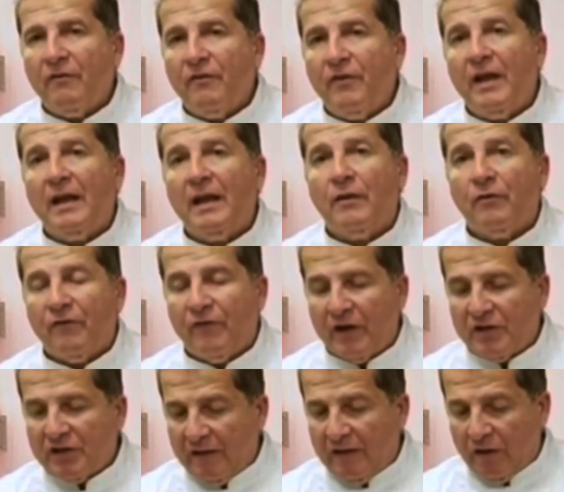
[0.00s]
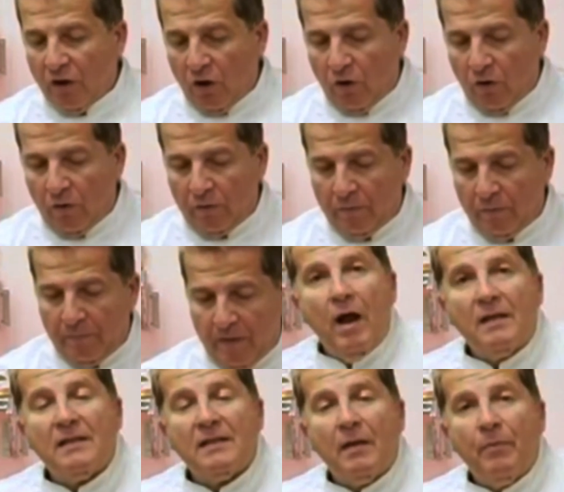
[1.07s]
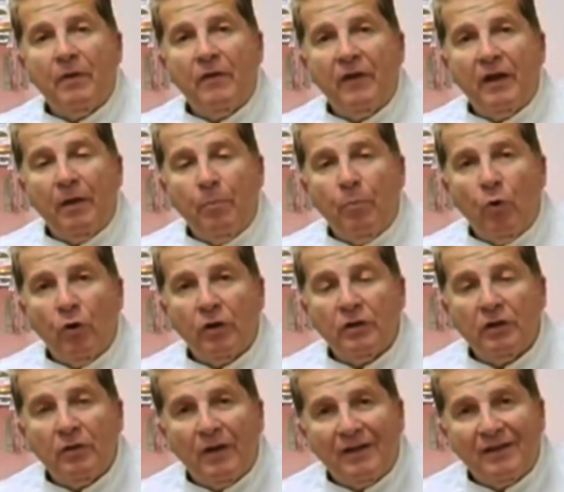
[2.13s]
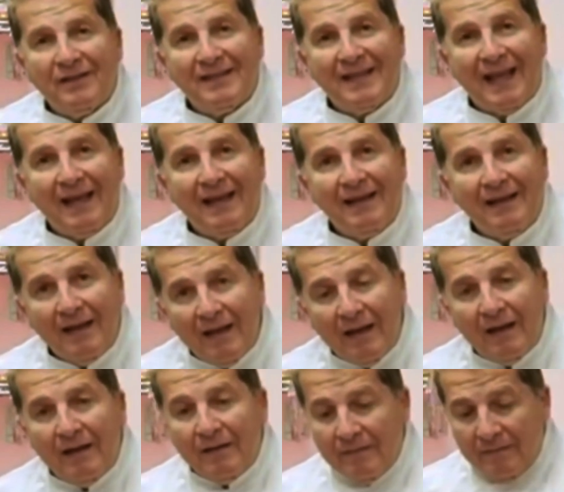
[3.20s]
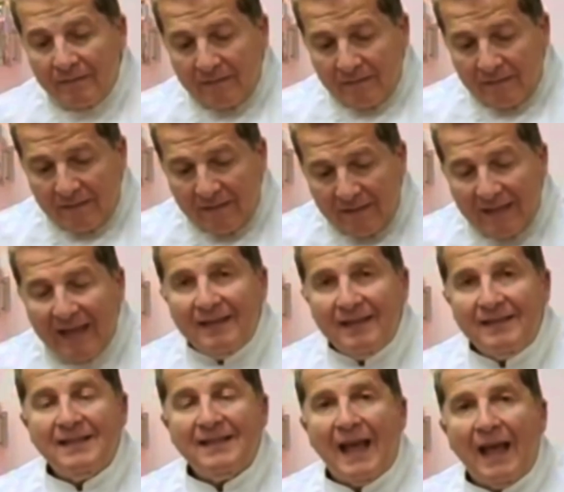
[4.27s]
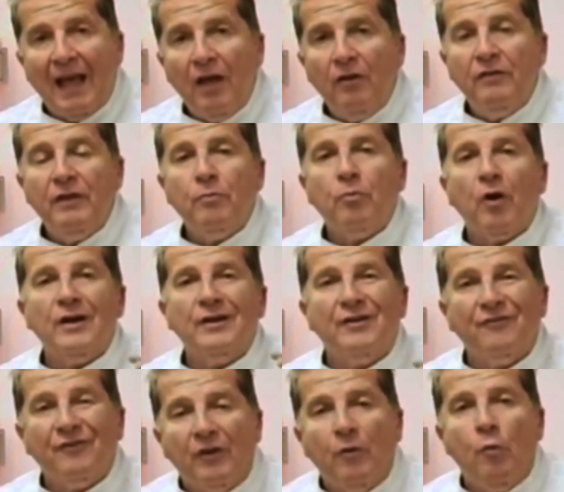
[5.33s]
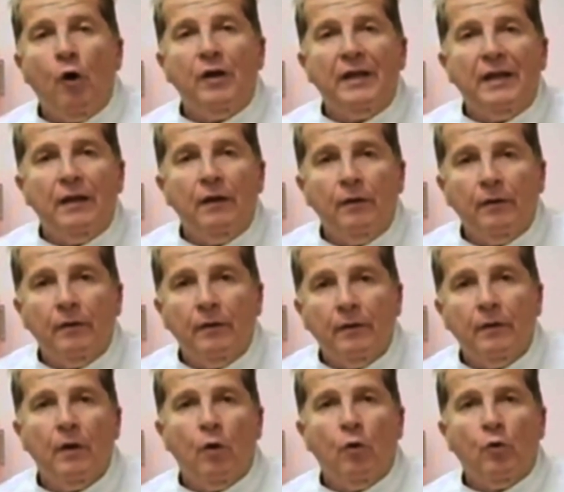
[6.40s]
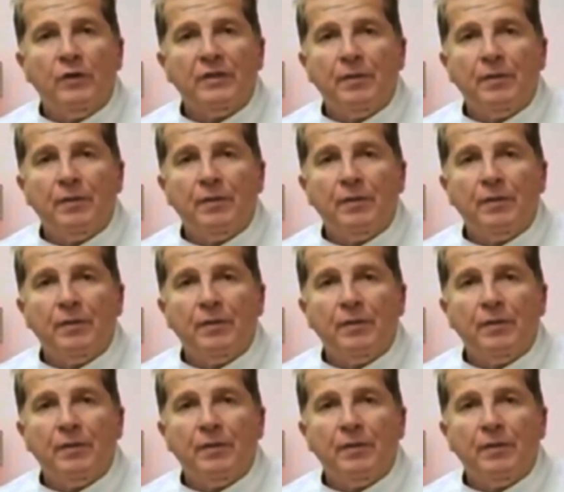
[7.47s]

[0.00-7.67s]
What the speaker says: feeding and refreshing the dough. But it's something very important to understand that this is a healthy product for the body. What's